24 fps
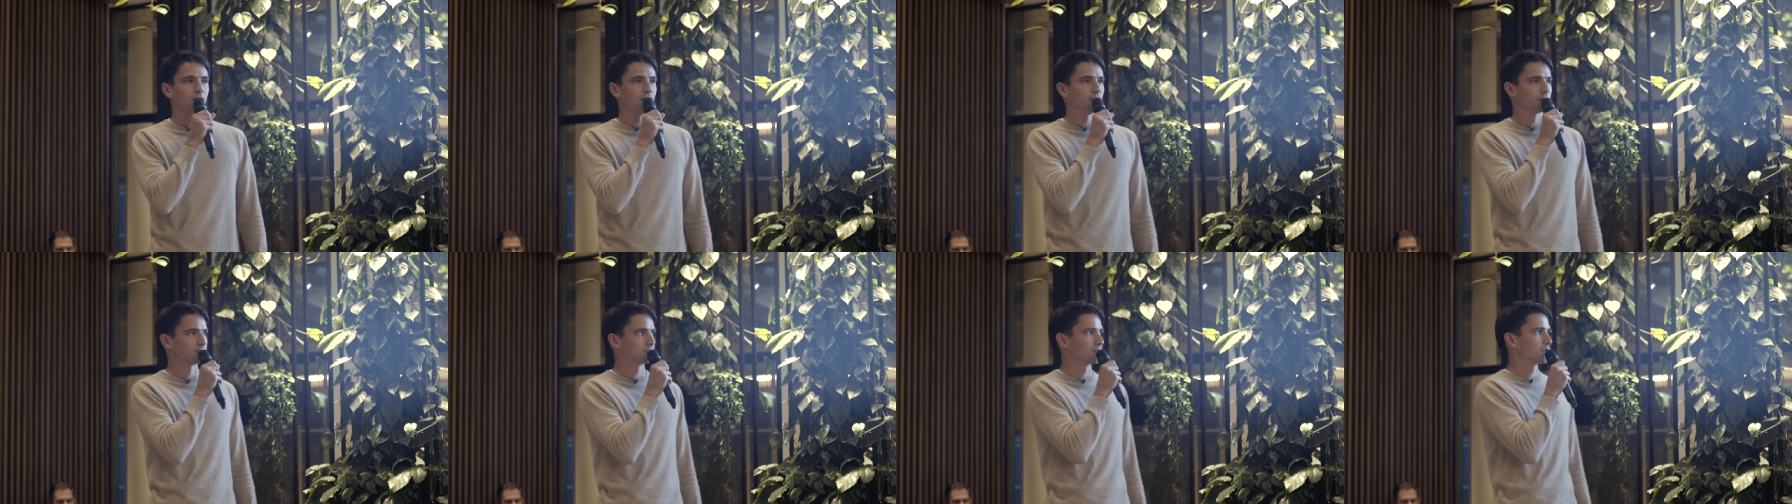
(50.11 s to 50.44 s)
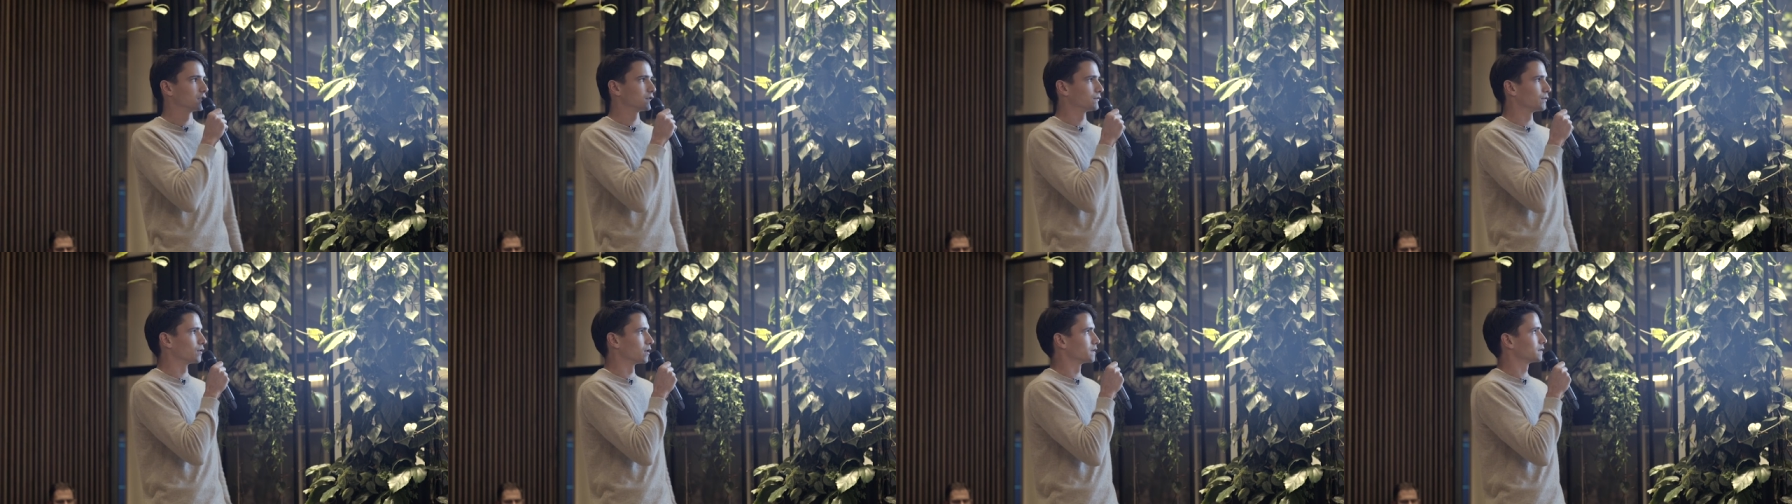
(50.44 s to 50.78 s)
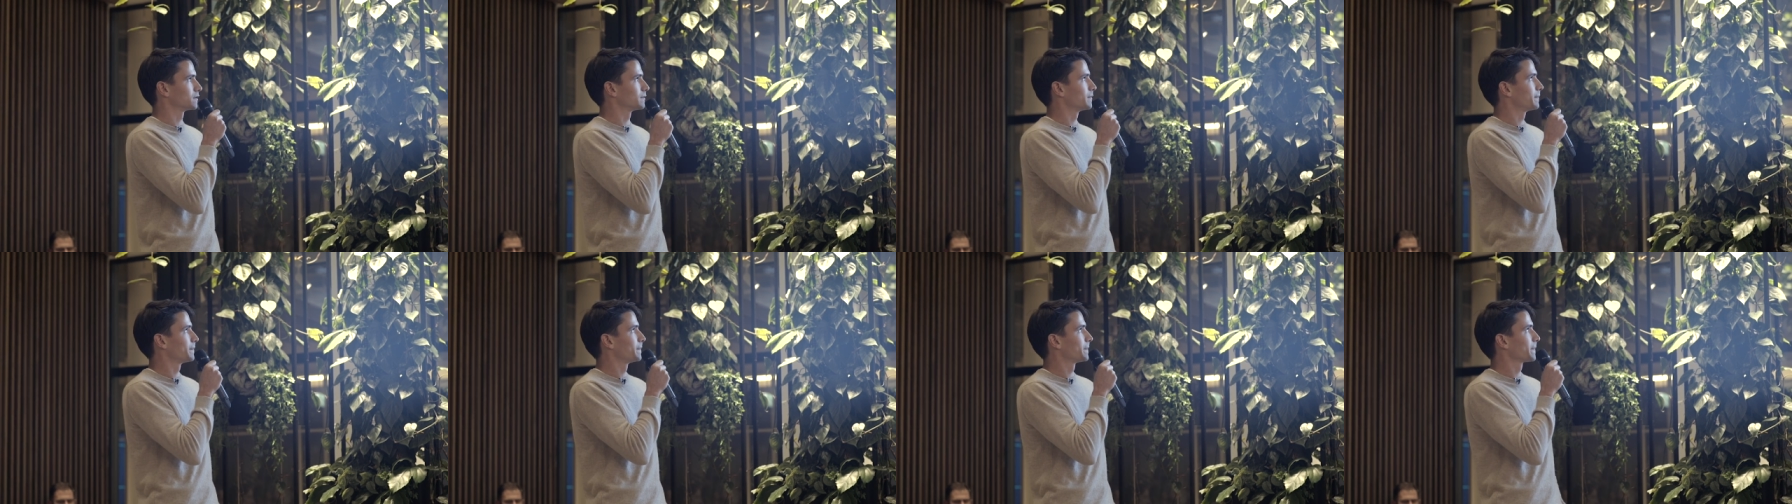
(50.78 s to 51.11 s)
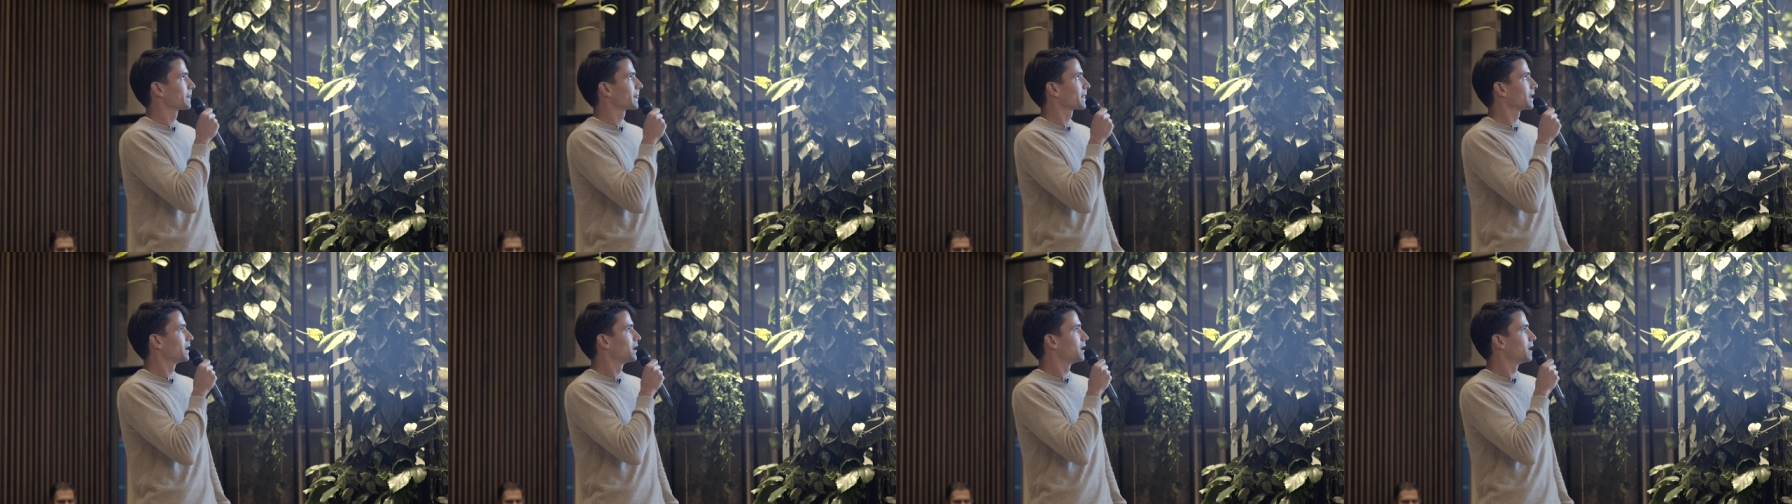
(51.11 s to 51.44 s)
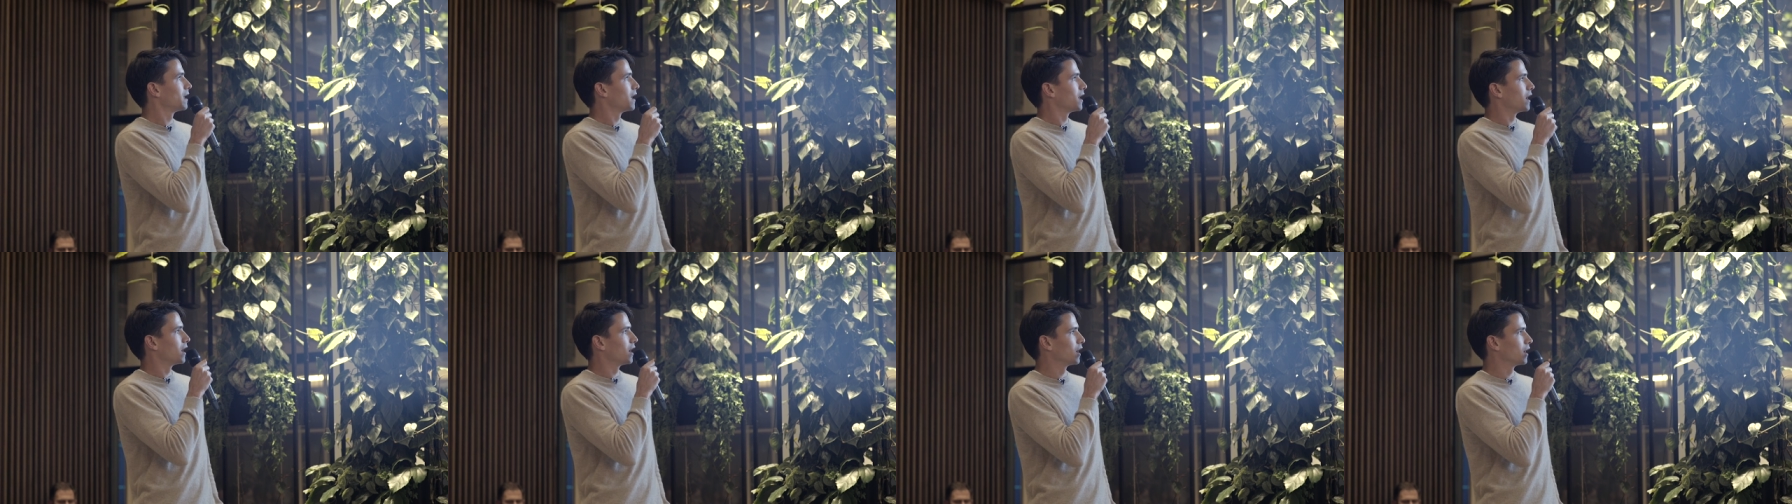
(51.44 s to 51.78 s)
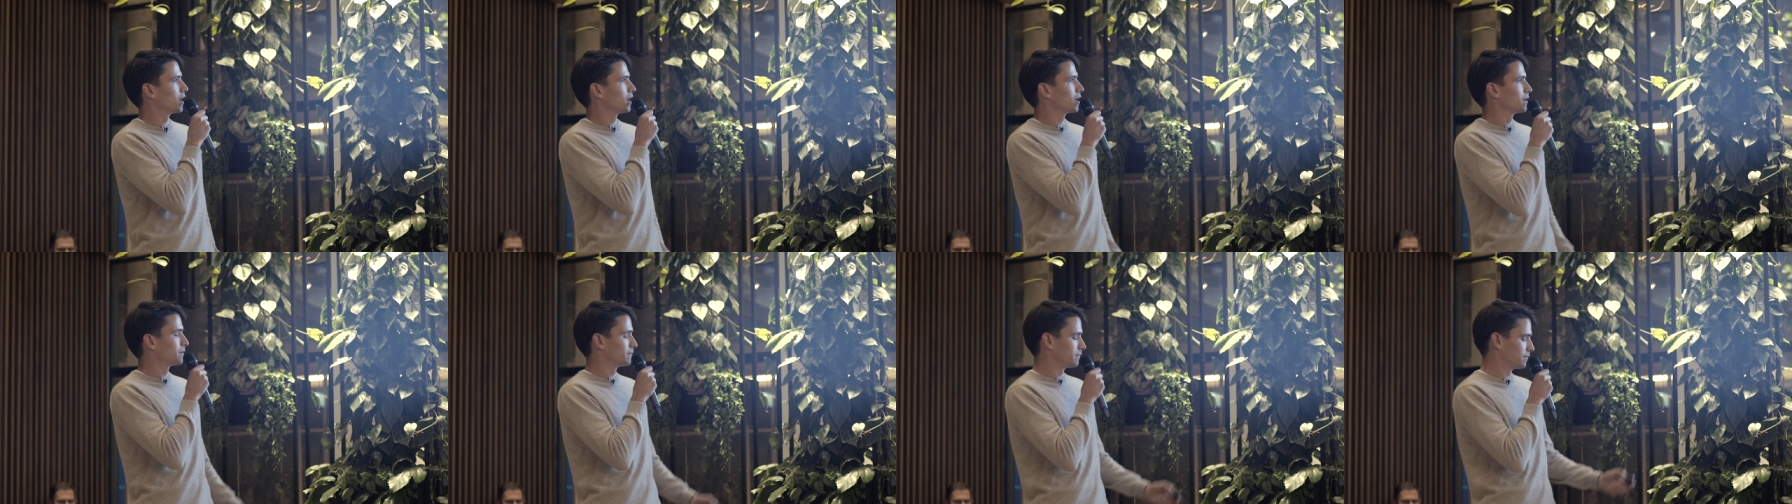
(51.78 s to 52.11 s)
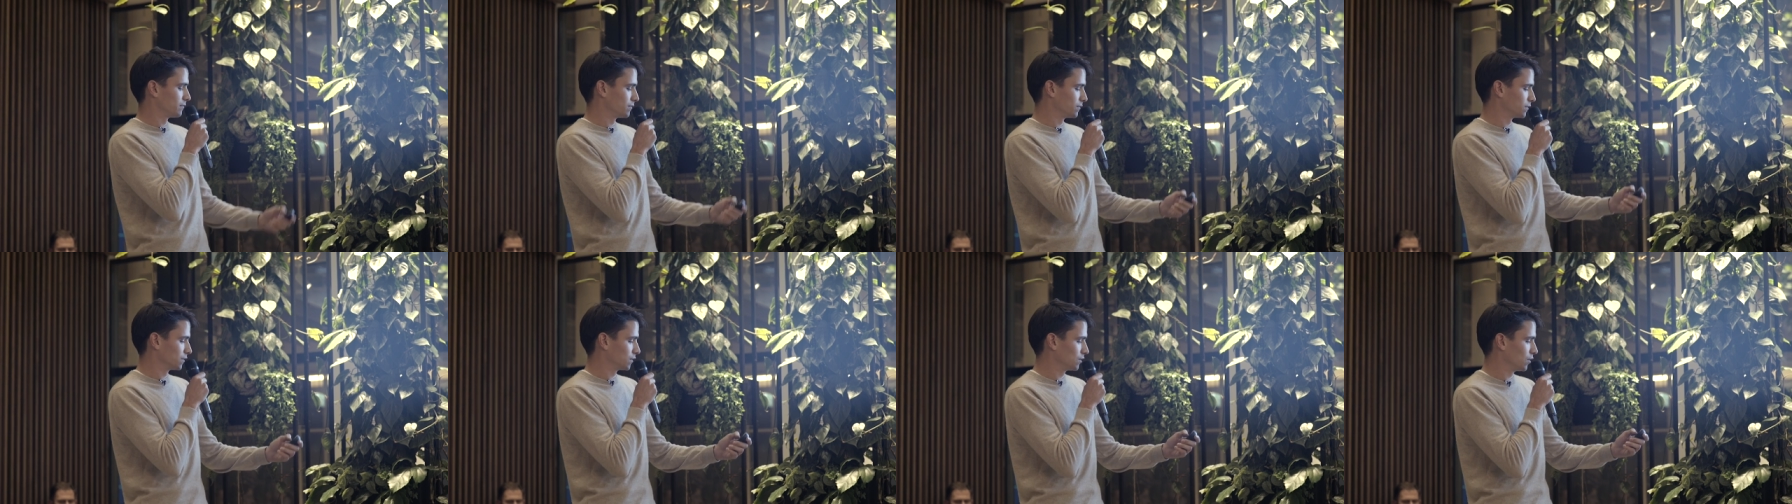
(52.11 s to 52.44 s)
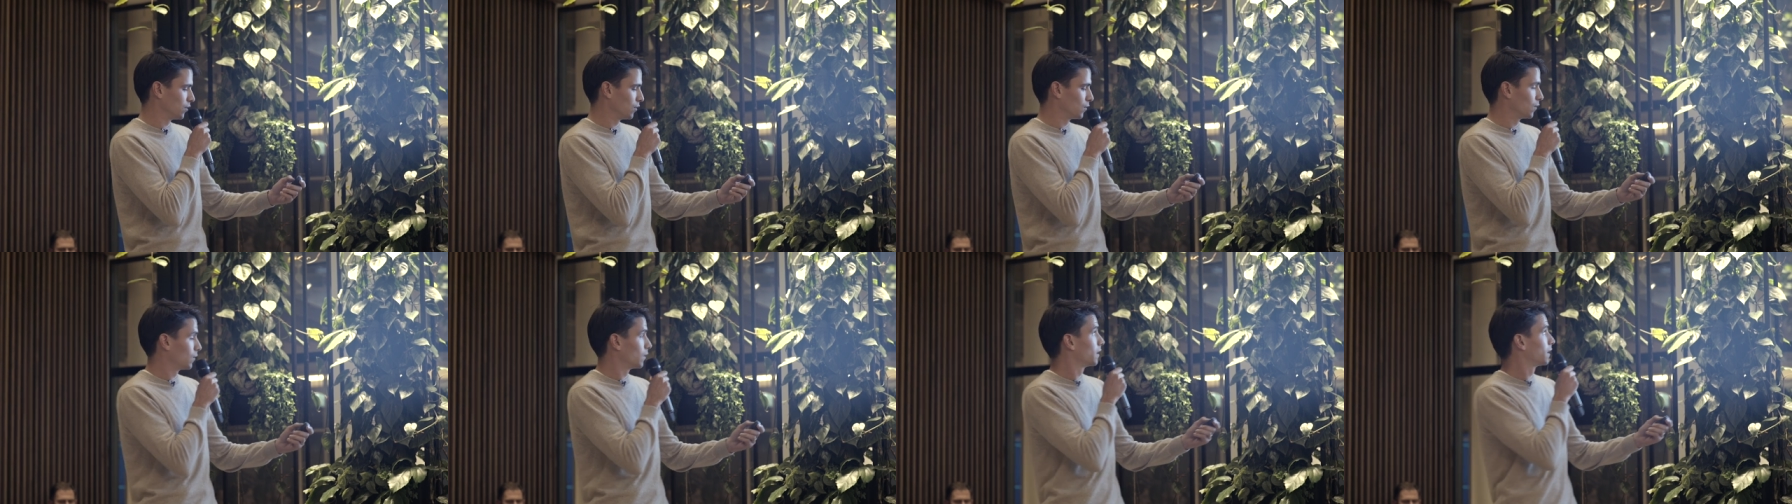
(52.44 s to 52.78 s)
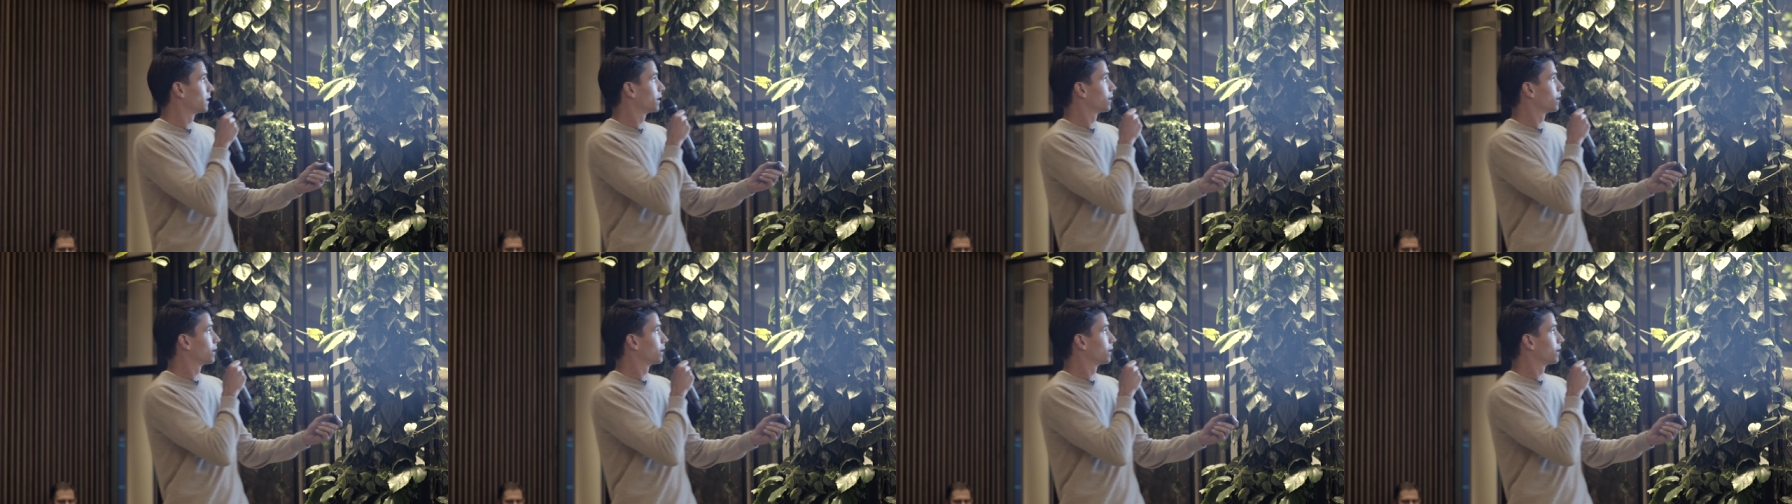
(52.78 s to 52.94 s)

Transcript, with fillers: sense for us. Um, so.